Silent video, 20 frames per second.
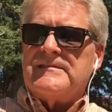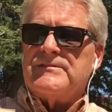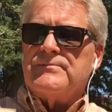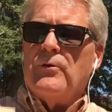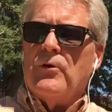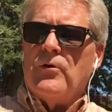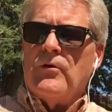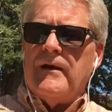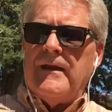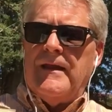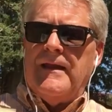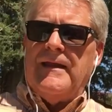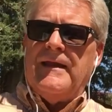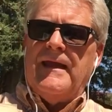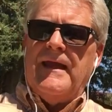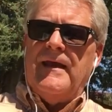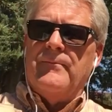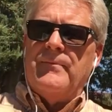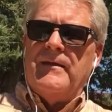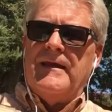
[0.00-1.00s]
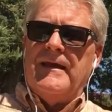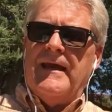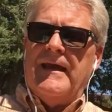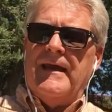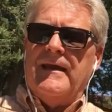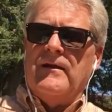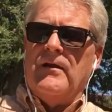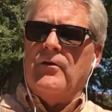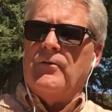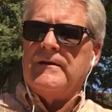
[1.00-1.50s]
morning, Cam
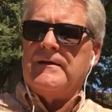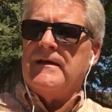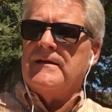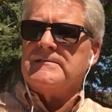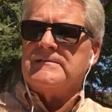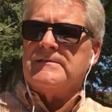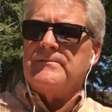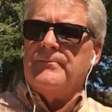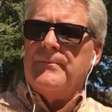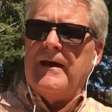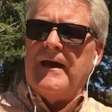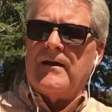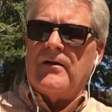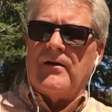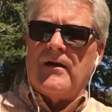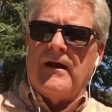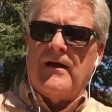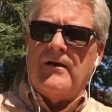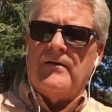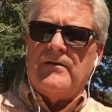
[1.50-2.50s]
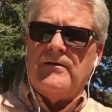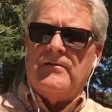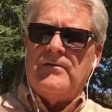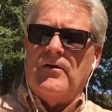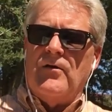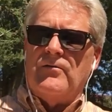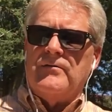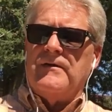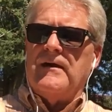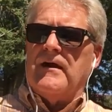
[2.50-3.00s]
began. Oh, it doesn't matter how you
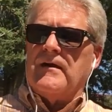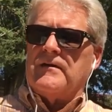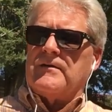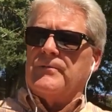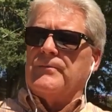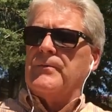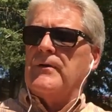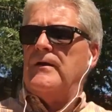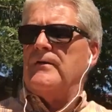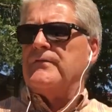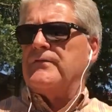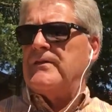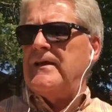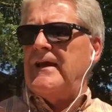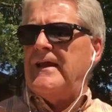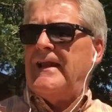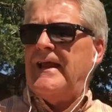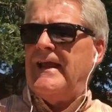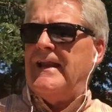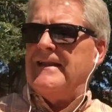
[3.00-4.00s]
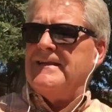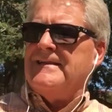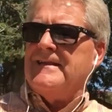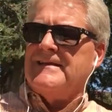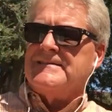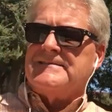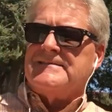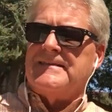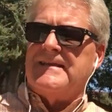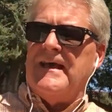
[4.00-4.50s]
know, Dr. Prell said, and it
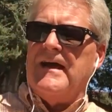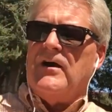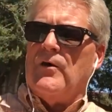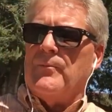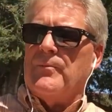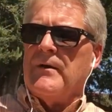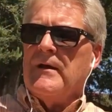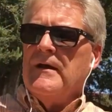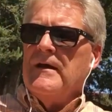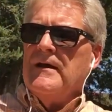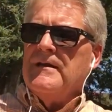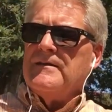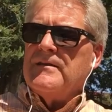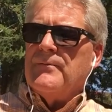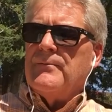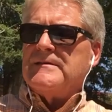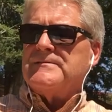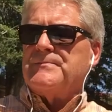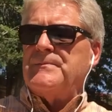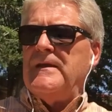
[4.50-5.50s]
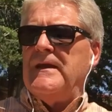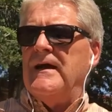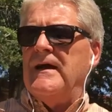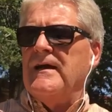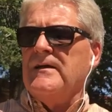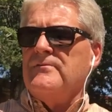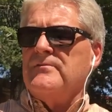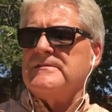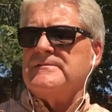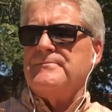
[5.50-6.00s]
doesn't help. There must be
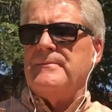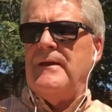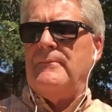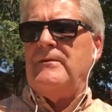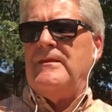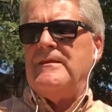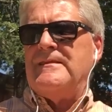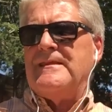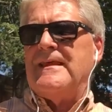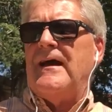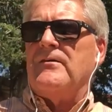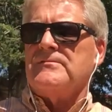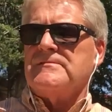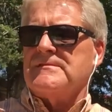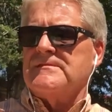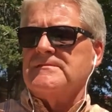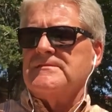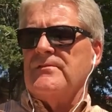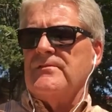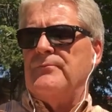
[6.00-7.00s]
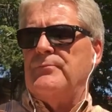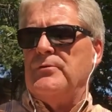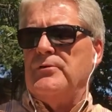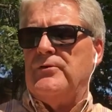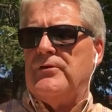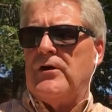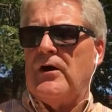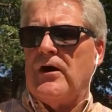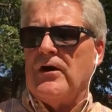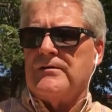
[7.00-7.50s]
hundreds, maybe thousands of
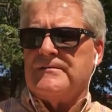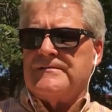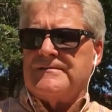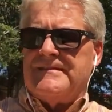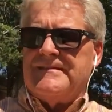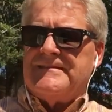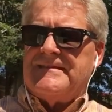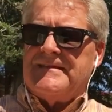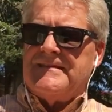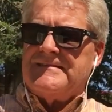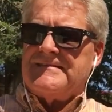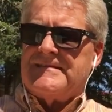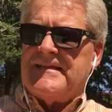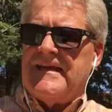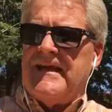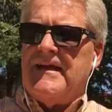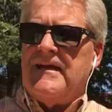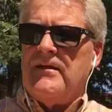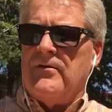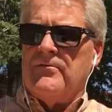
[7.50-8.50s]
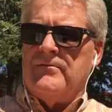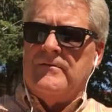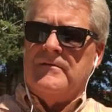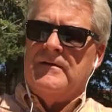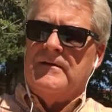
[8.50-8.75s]
blue cars in this town.